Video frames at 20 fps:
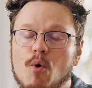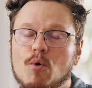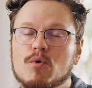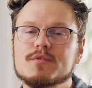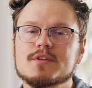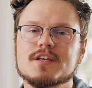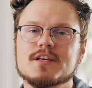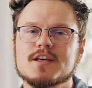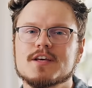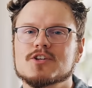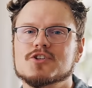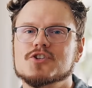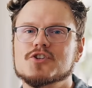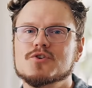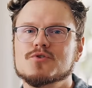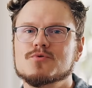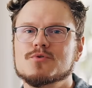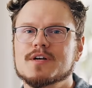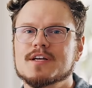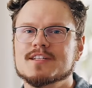only
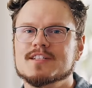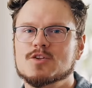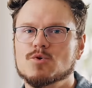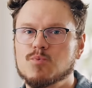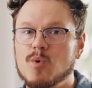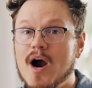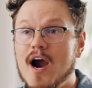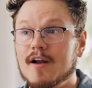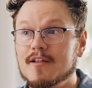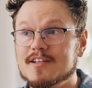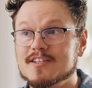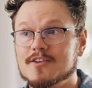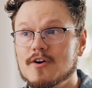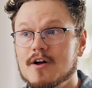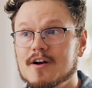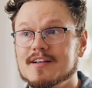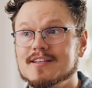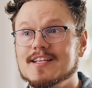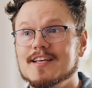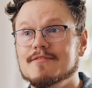issue is the wireless
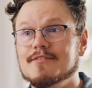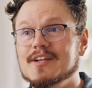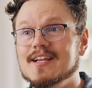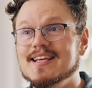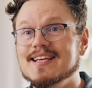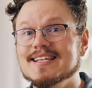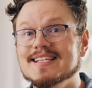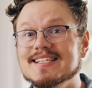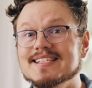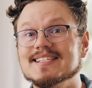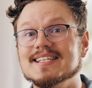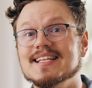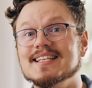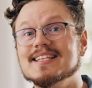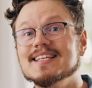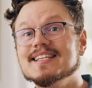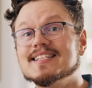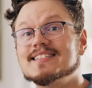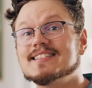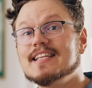connectivity is
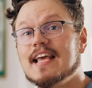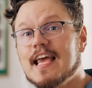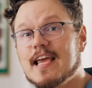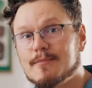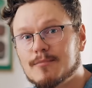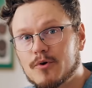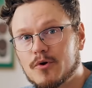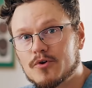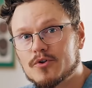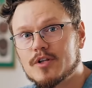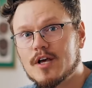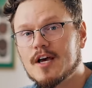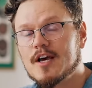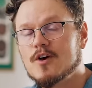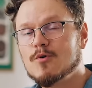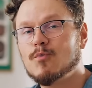disabled